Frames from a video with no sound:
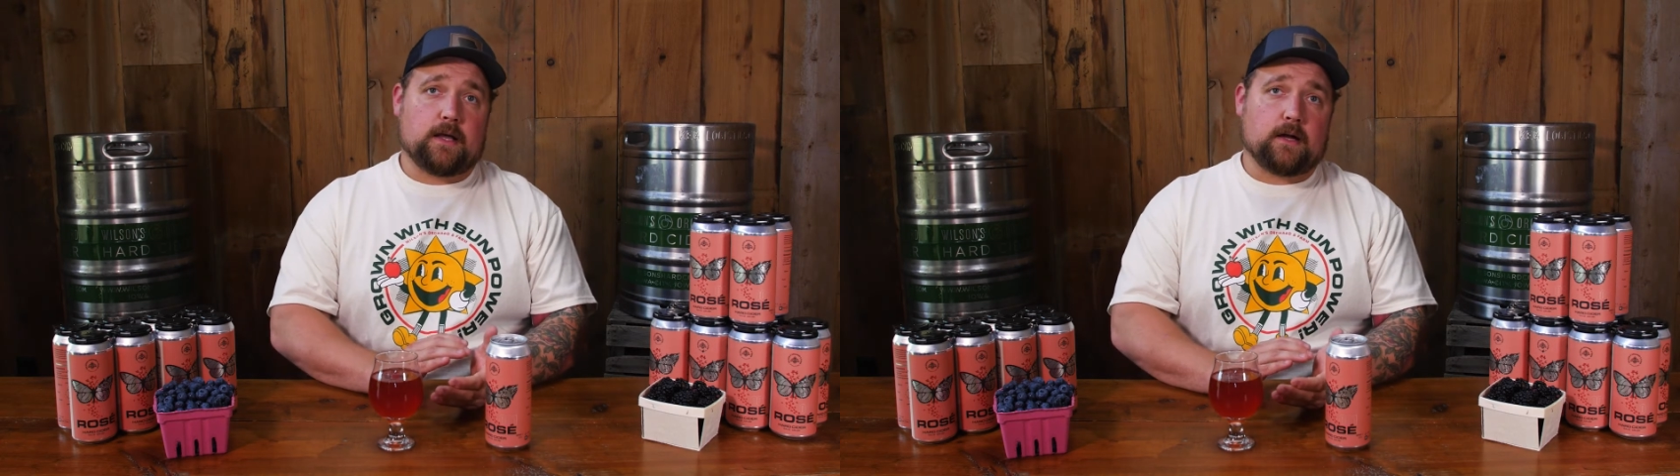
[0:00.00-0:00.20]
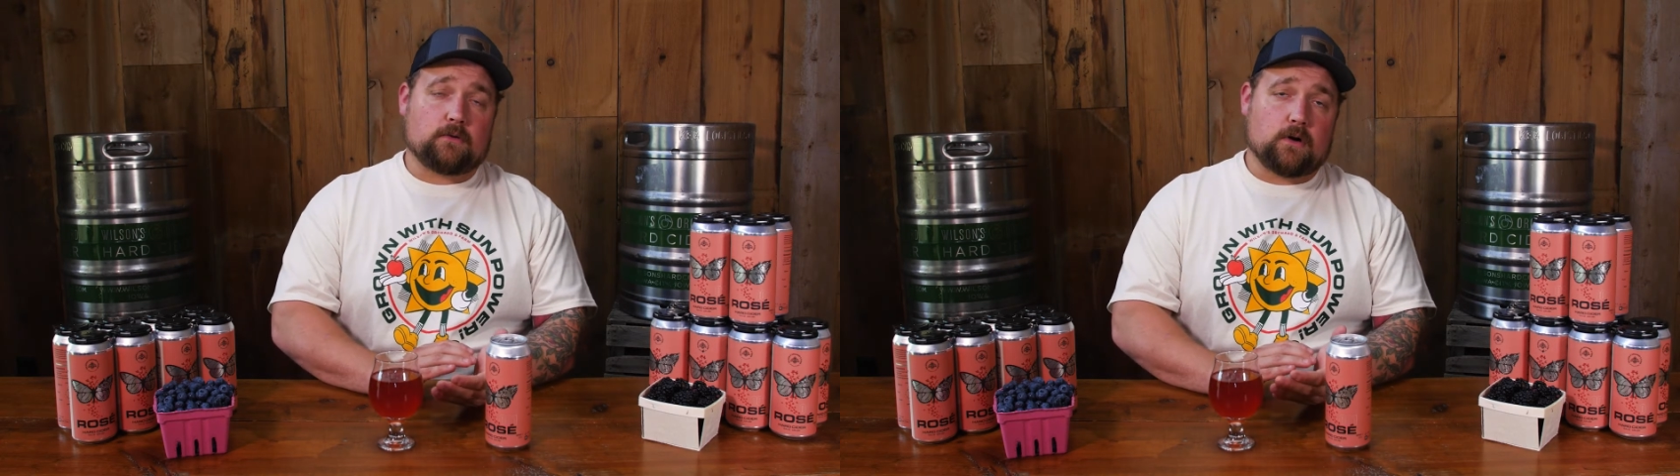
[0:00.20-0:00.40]

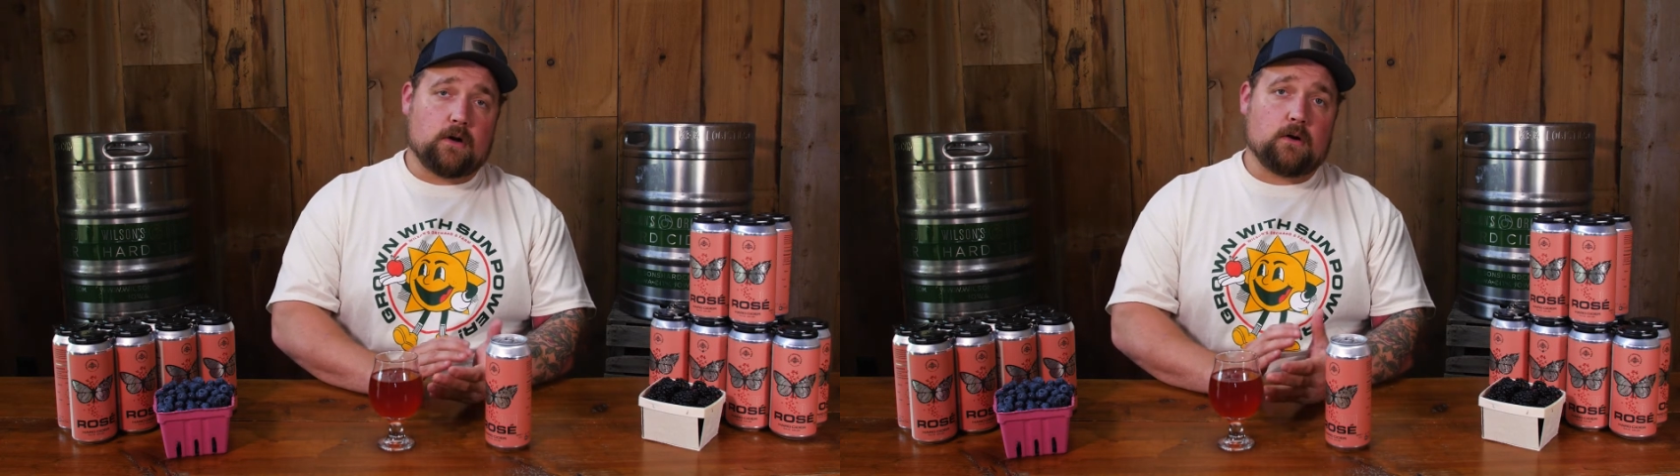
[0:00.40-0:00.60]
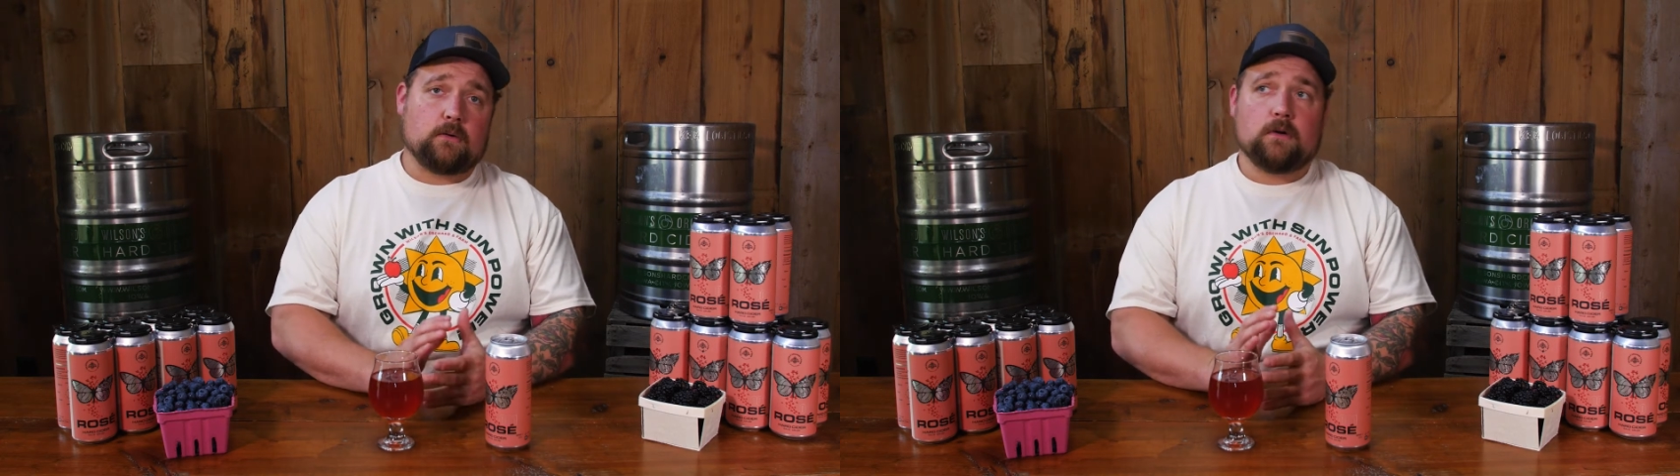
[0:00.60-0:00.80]
that
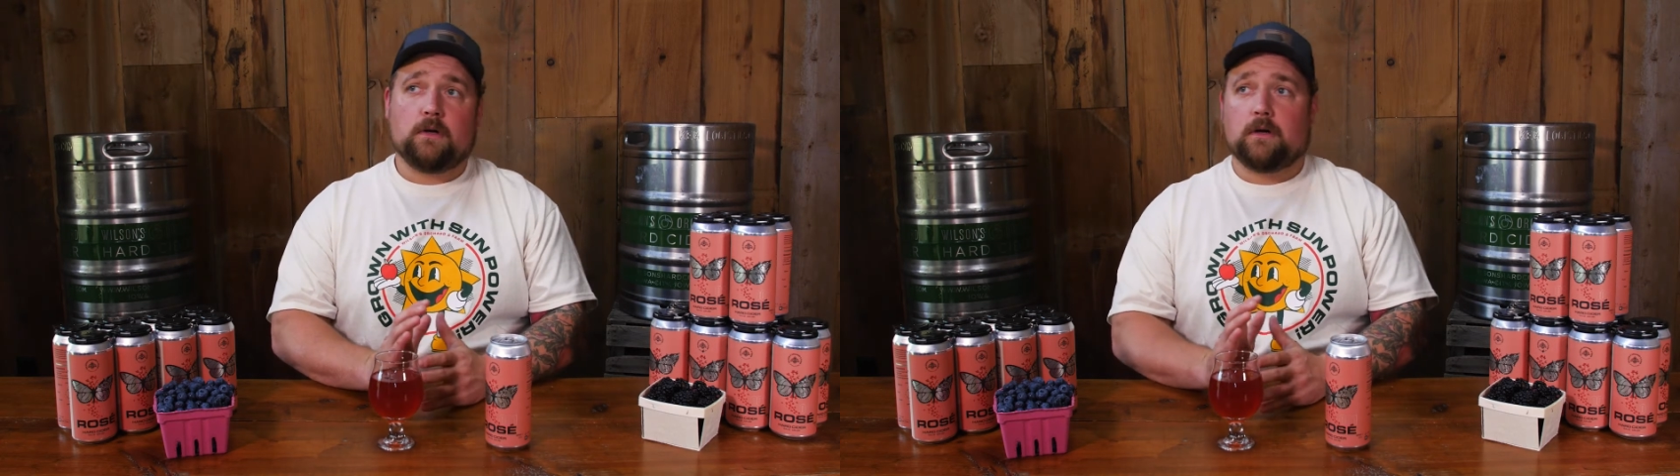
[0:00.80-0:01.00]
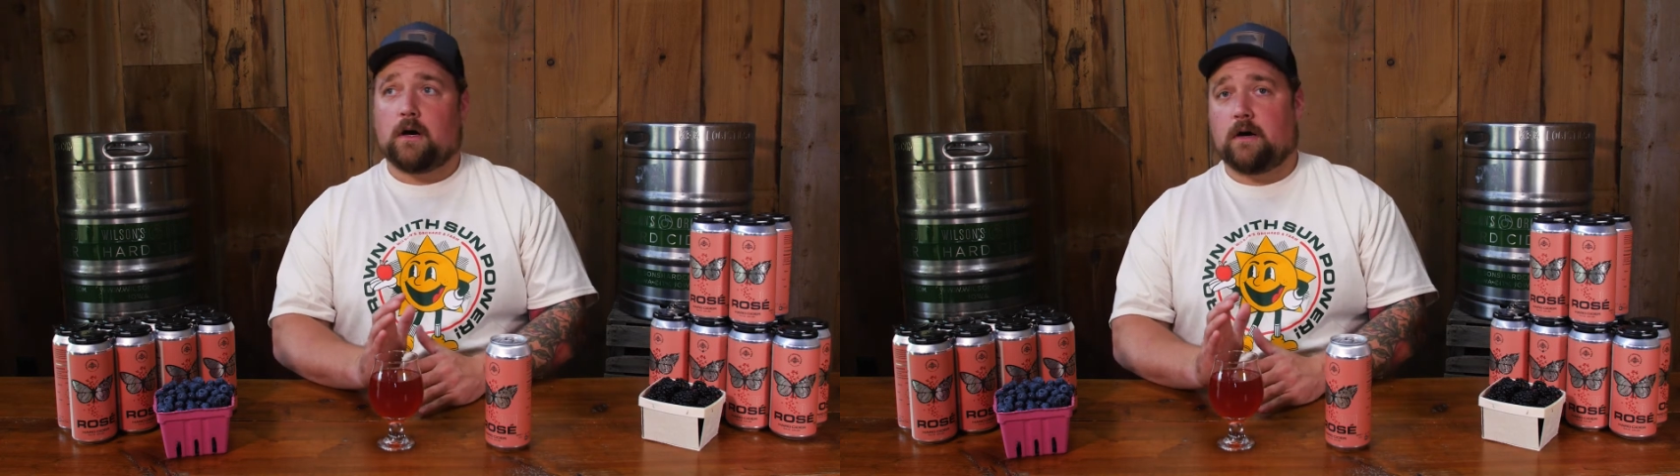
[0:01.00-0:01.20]
grow
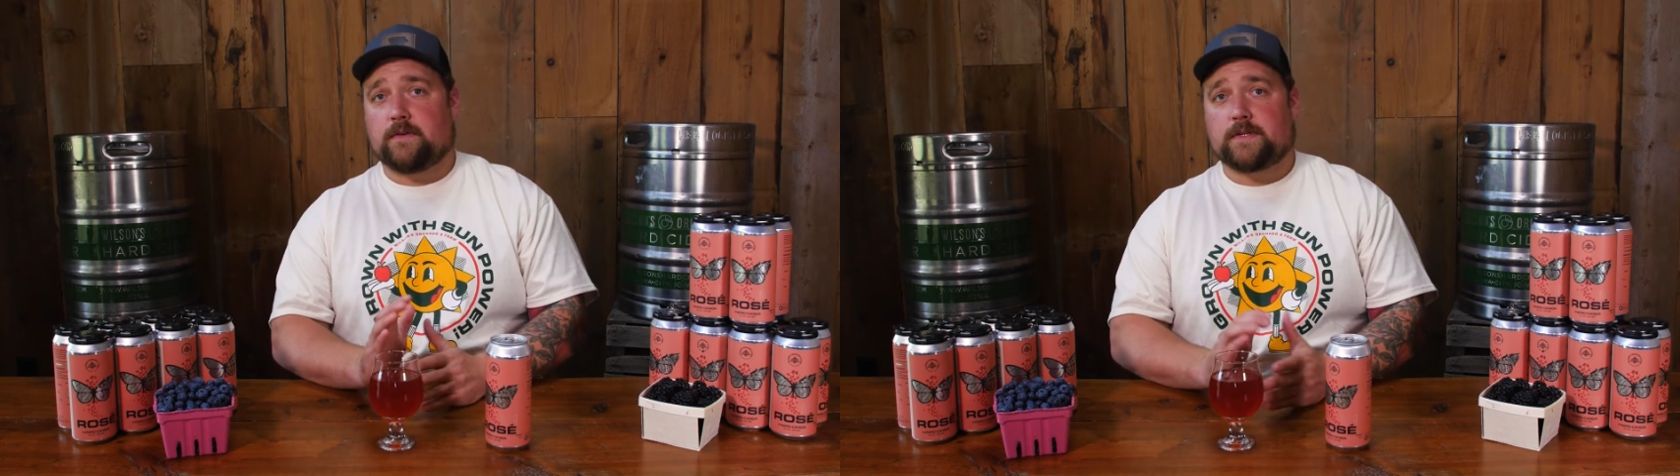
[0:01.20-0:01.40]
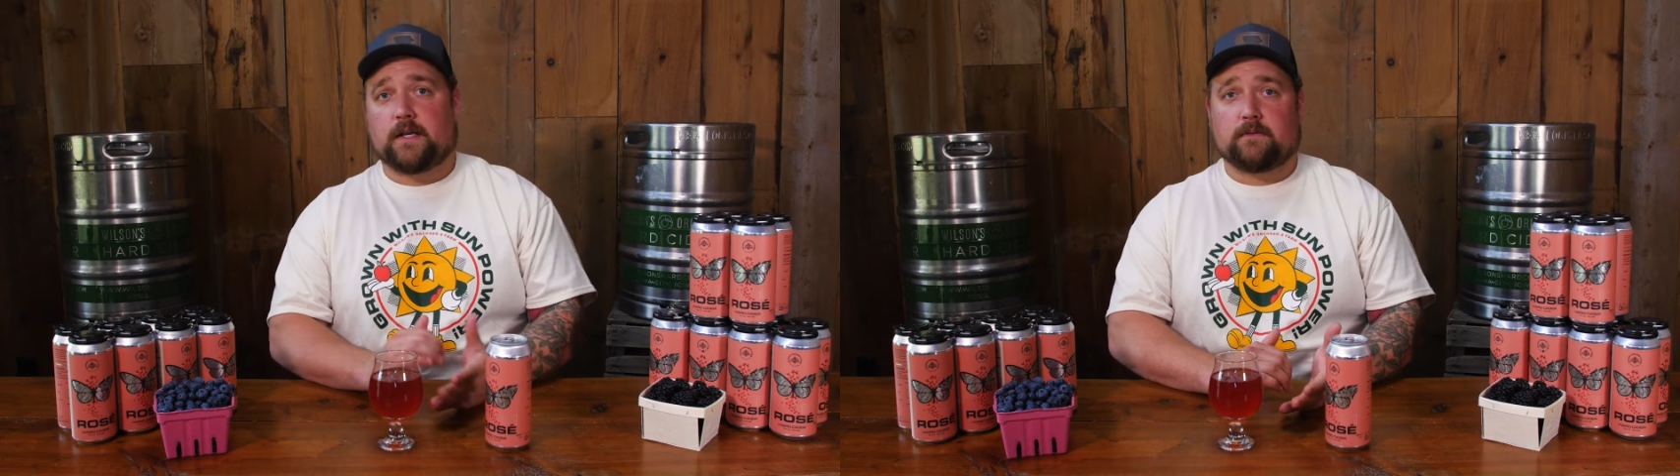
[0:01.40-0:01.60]
harvest at